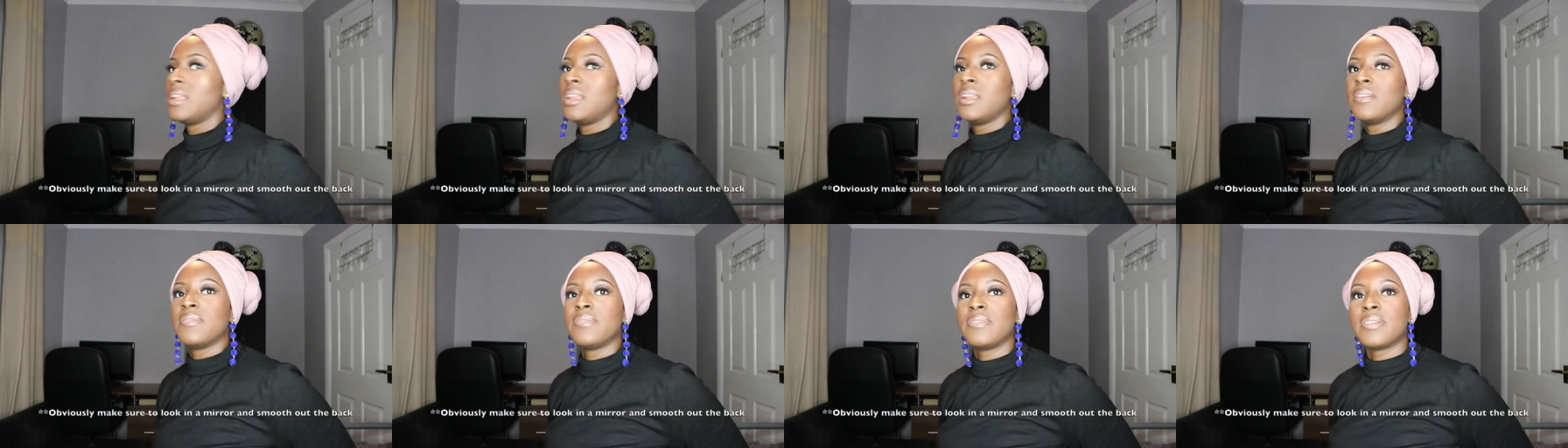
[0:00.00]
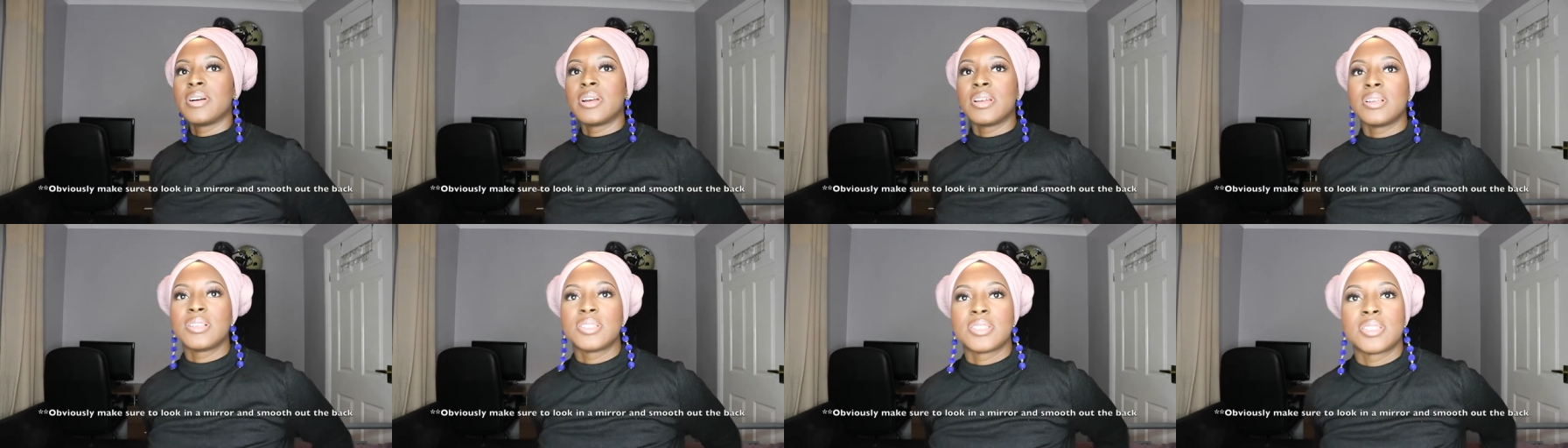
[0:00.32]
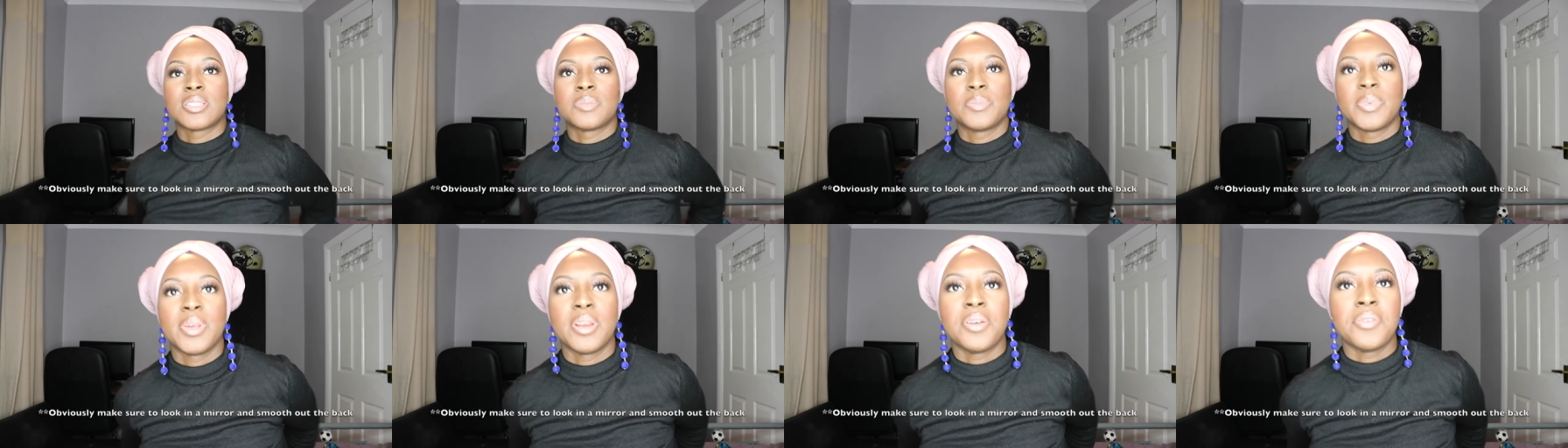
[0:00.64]
then if I
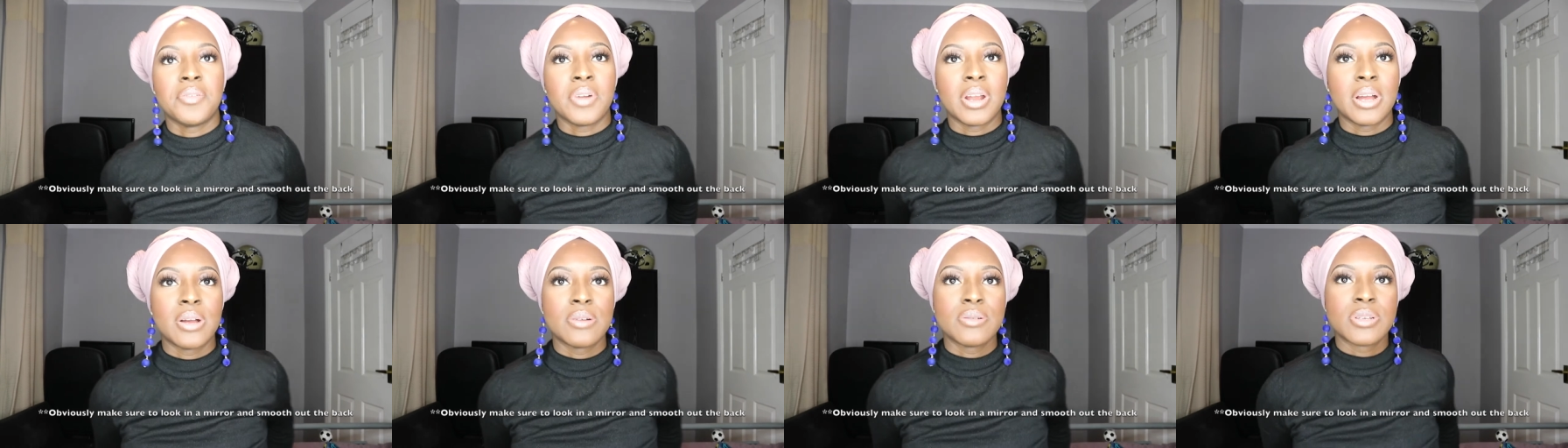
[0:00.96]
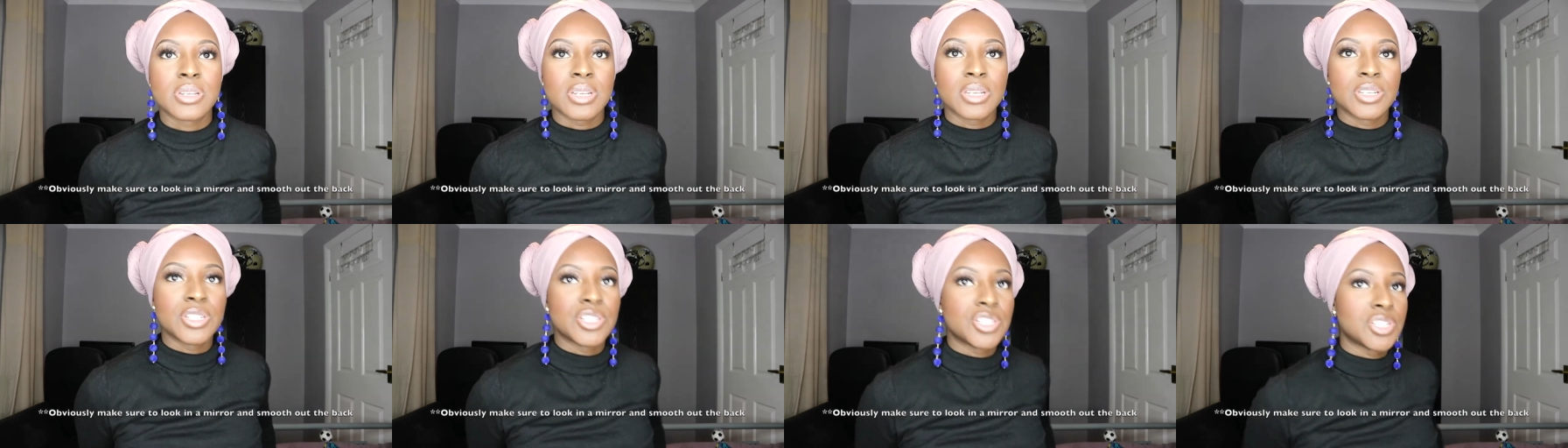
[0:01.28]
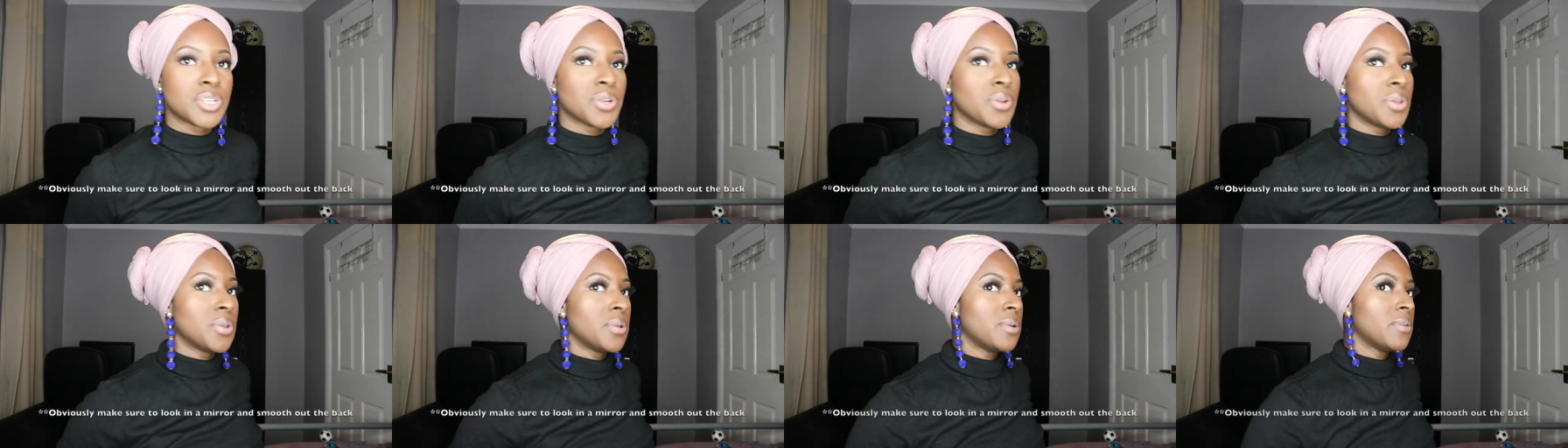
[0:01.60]
spin around and
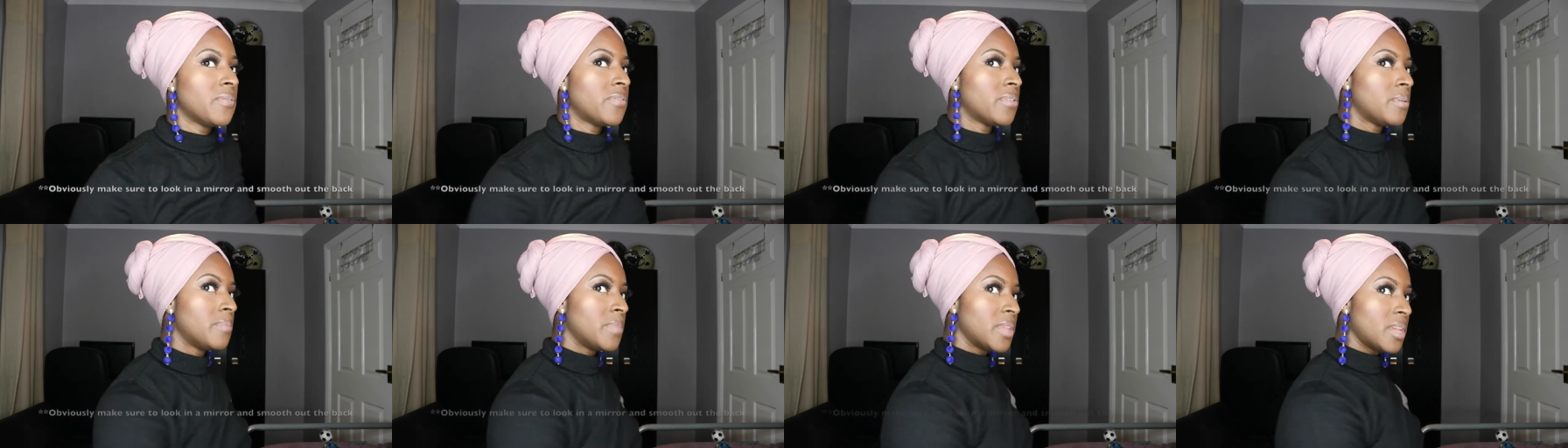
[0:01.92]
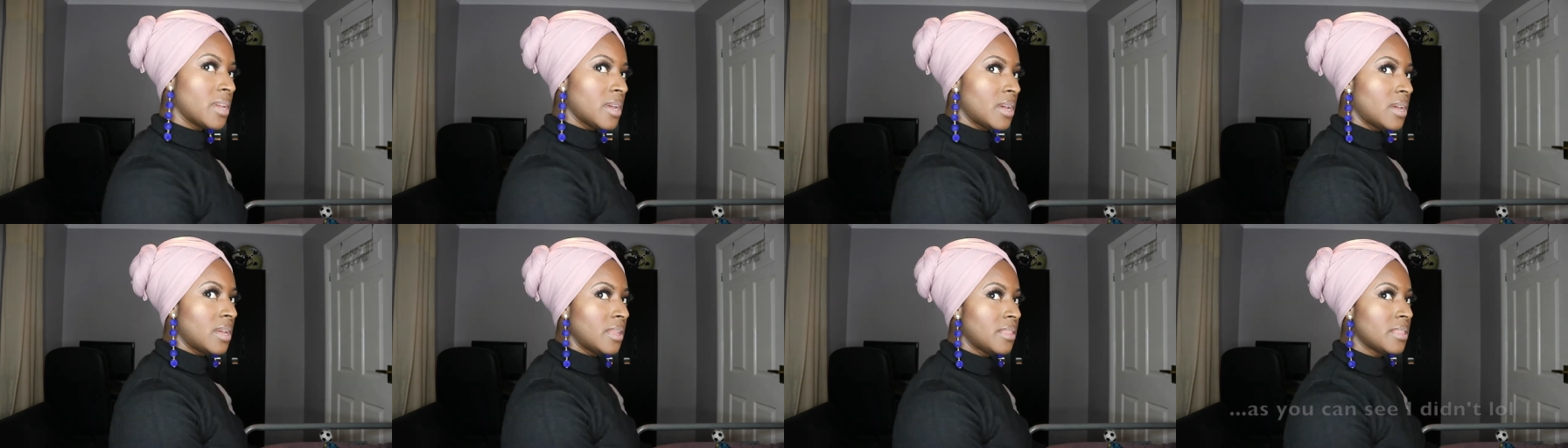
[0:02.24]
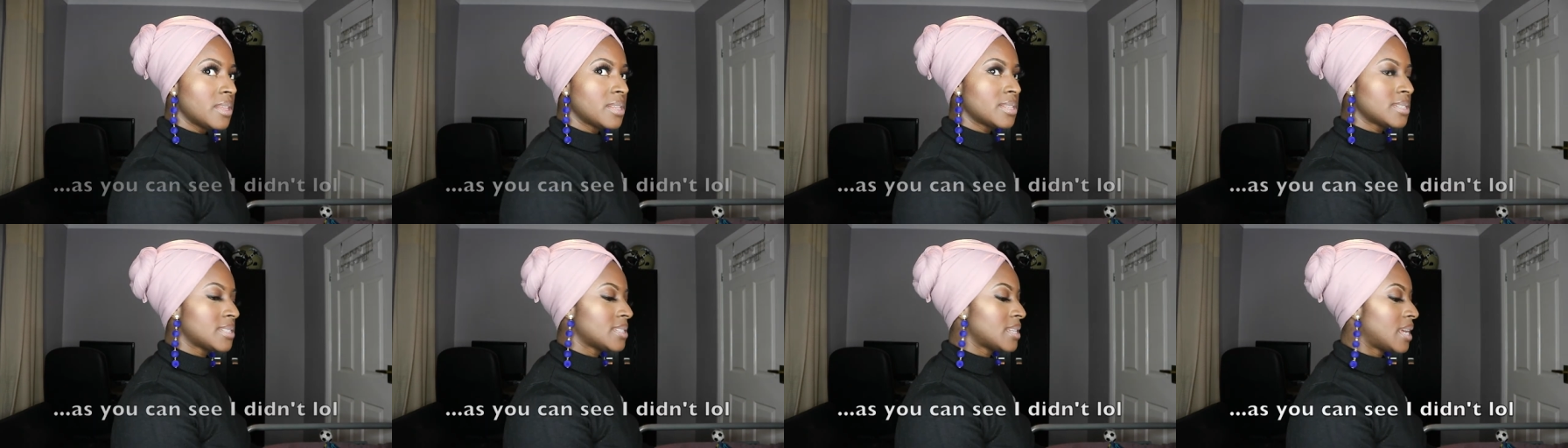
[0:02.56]
show you it from the
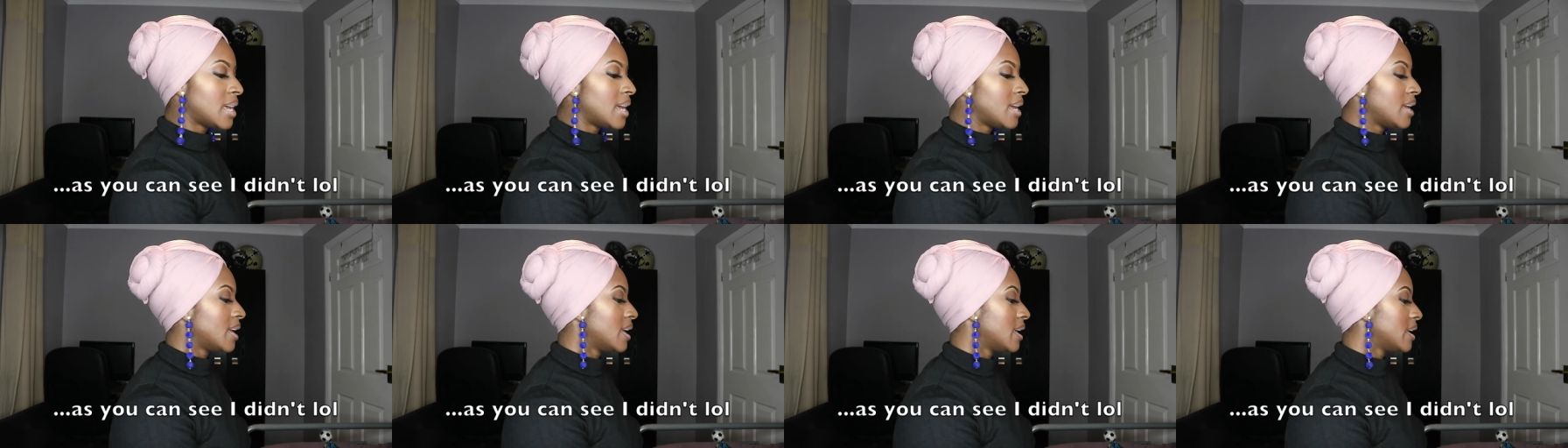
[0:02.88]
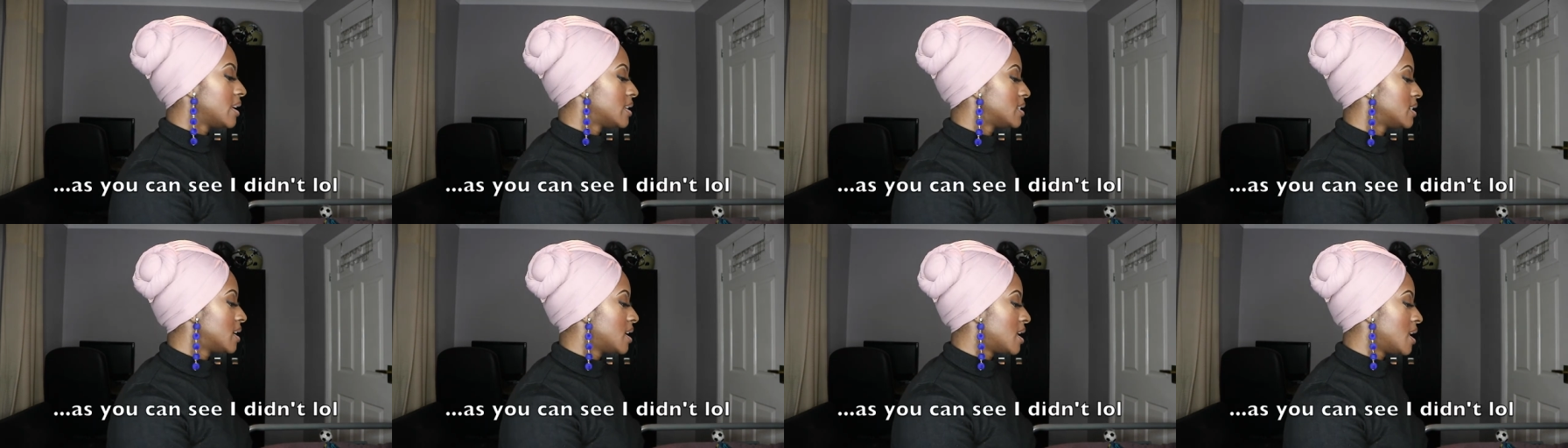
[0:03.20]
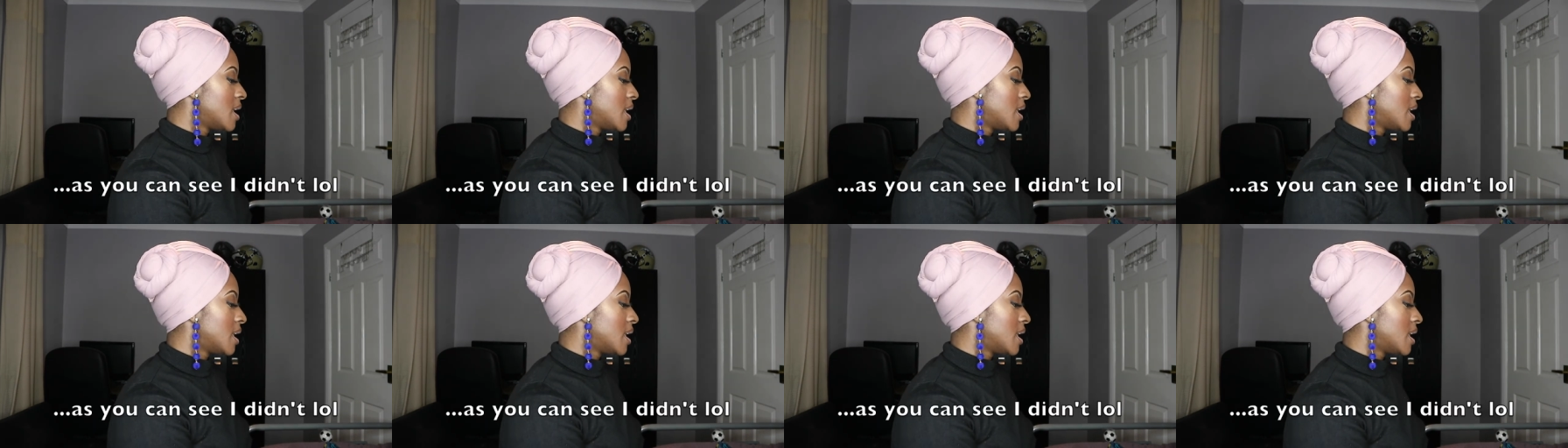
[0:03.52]
other side.